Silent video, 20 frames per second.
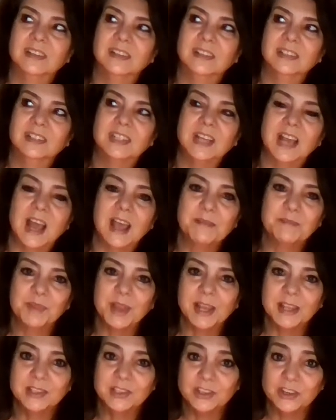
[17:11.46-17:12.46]

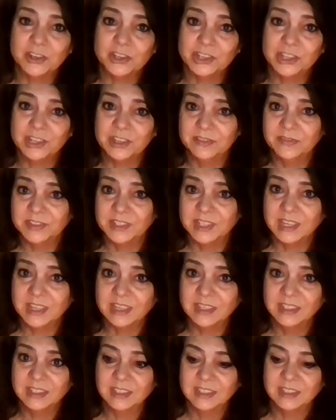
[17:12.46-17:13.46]
Timelines are
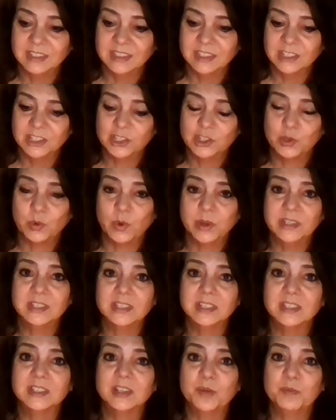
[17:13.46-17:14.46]
shifting.
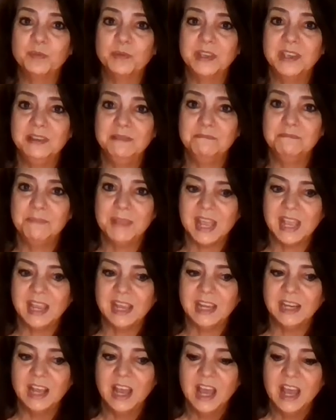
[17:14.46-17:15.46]
Choices are being
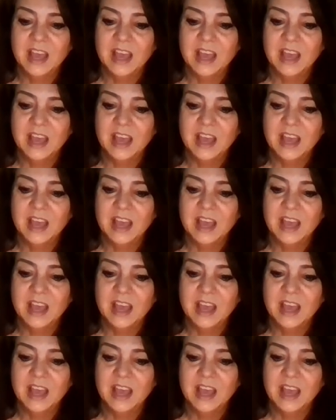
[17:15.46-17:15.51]
made.